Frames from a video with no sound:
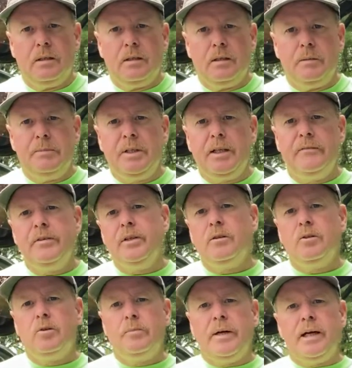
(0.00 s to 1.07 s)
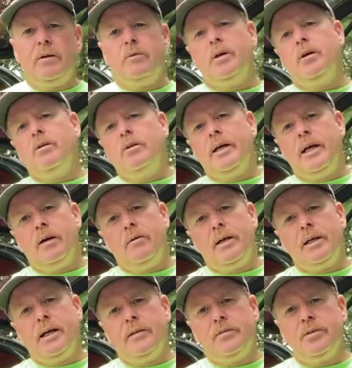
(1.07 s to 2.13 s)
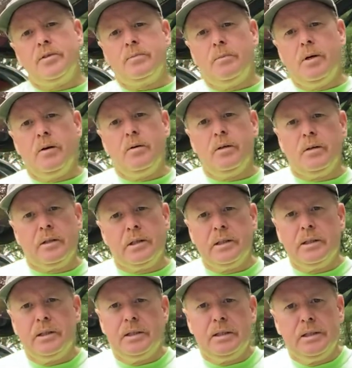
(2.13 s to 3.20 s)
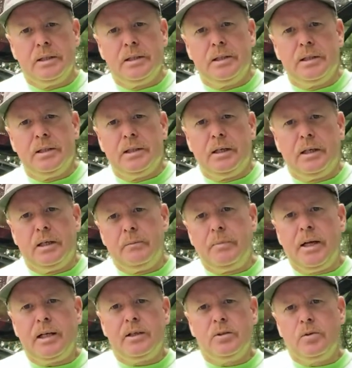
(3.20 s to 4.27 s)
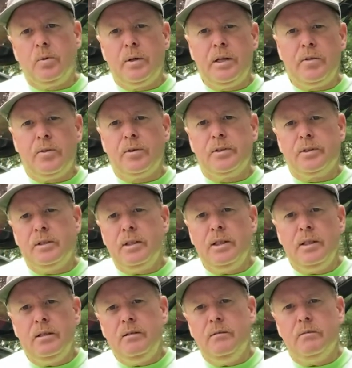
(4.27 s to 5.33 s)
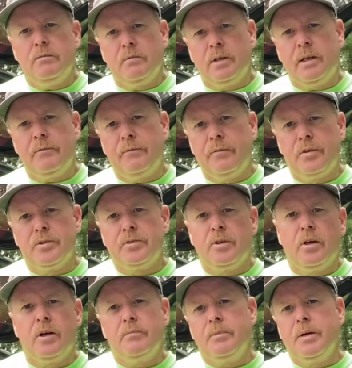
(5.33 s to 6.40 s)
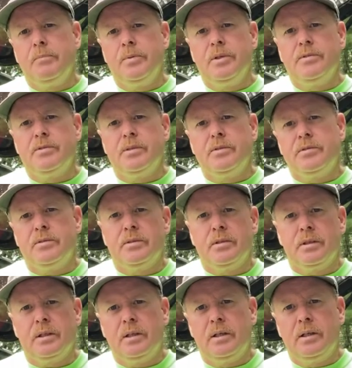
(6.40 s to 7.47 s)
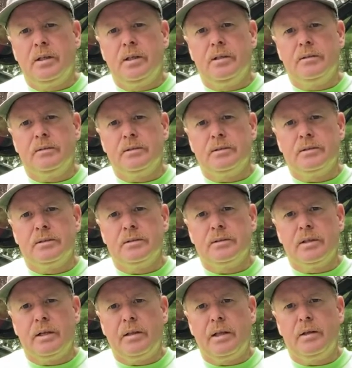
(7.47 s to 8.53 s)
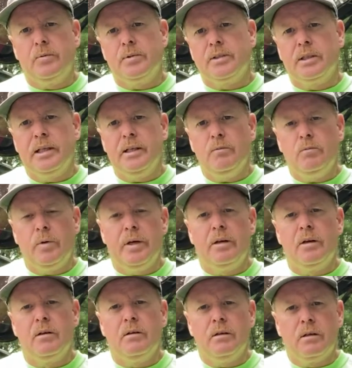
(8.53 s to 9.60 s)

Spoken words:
Let me give you a little background on how I got this mower. Back in 2013, when I first started my business, I think it was late winter,